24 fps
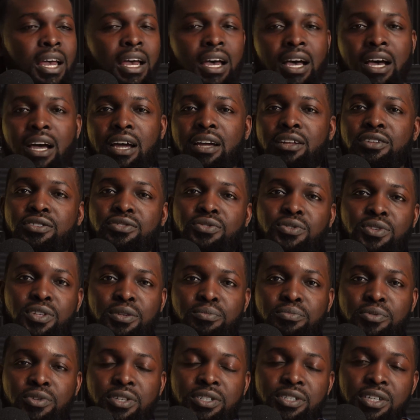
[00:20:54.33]
I truly
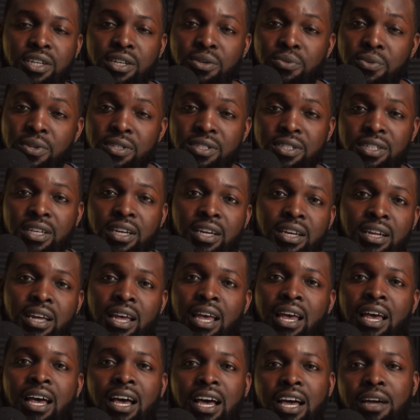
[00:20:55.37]
appreciate it. Once again,
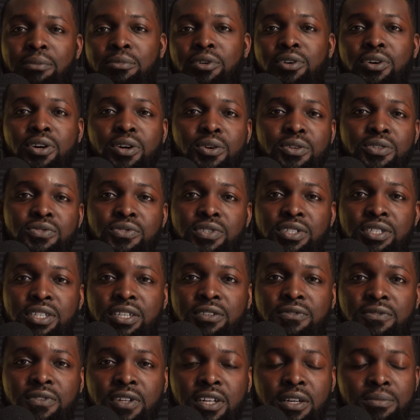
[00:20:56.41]
I'm your host, Rashid
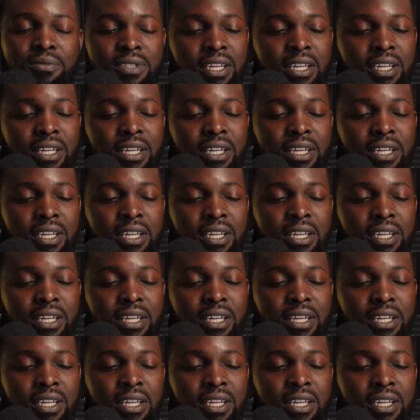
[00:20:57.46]
Phillips.